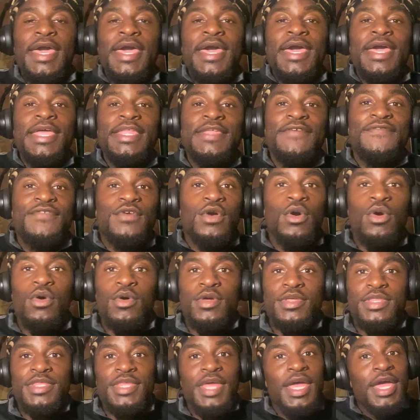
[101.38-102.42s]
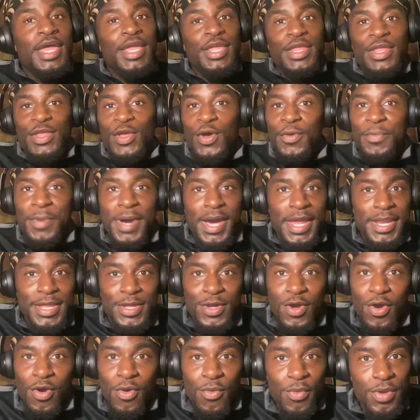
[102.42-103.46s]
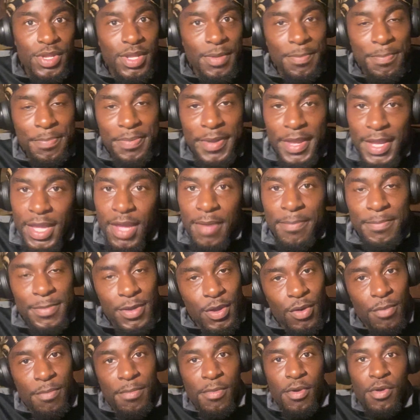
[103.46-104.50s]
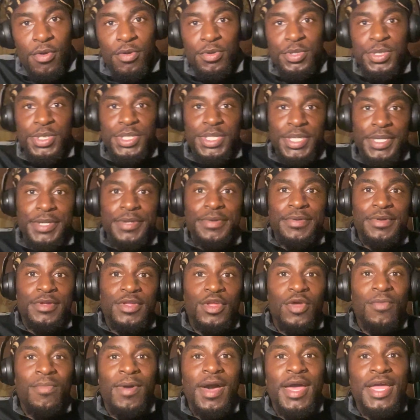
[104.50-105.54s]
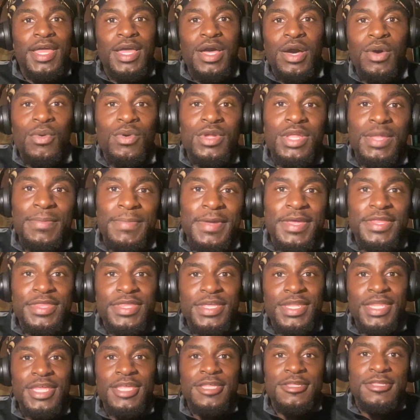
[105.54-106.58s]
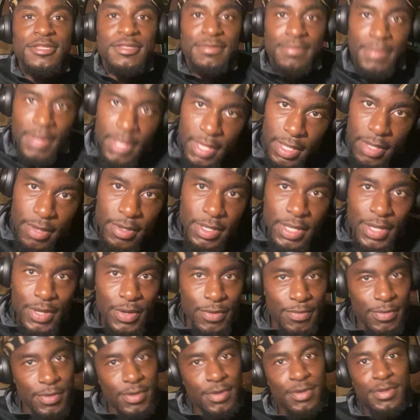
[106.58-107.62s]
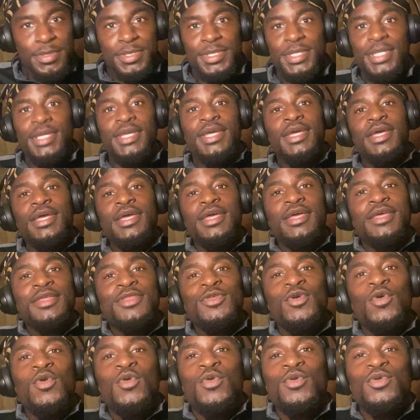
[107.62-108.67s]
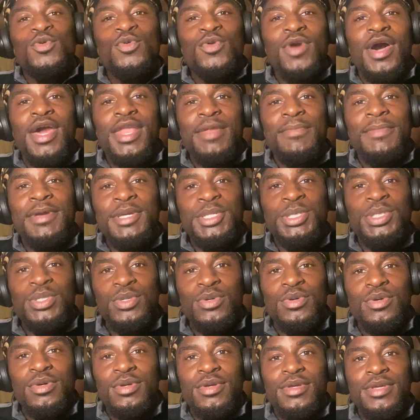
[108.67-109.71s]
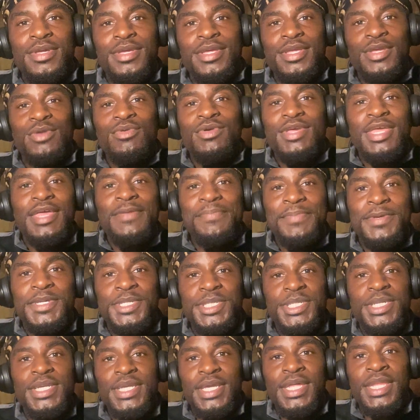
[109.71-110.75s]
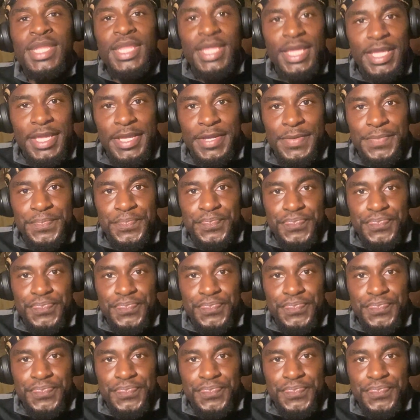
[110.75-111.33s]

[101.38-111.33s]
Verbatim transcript: And of course, nobody gonna wanna pick up your bullshit. Nobody gonna wanna basically smell your bullshit. So you gotta make sure you keep your shit clean.